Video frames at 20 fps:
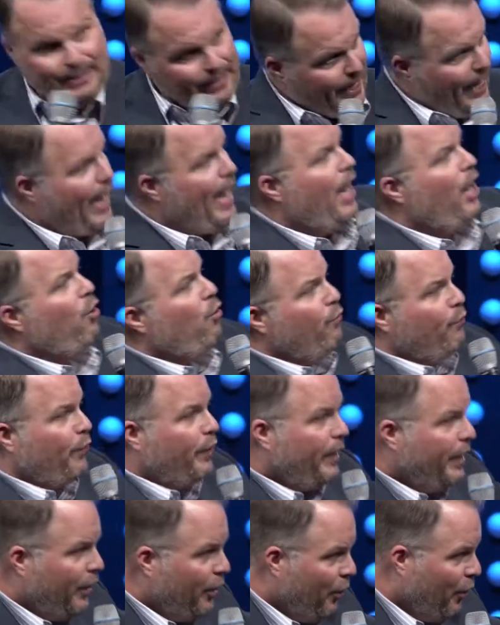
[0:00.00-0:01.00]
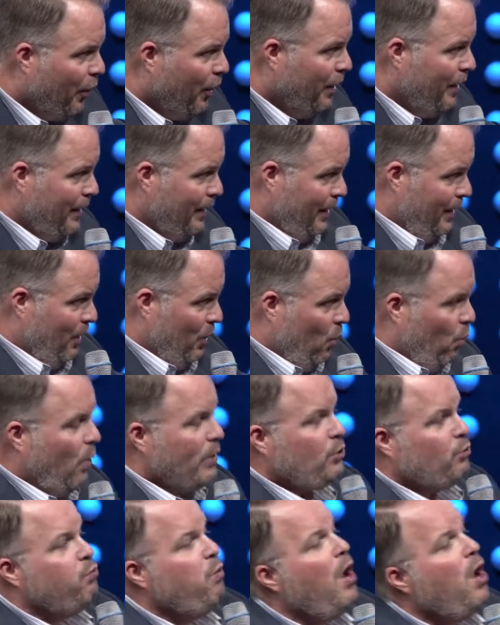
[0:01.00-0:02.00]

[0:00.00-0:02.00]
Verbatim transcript: This guy over here, what's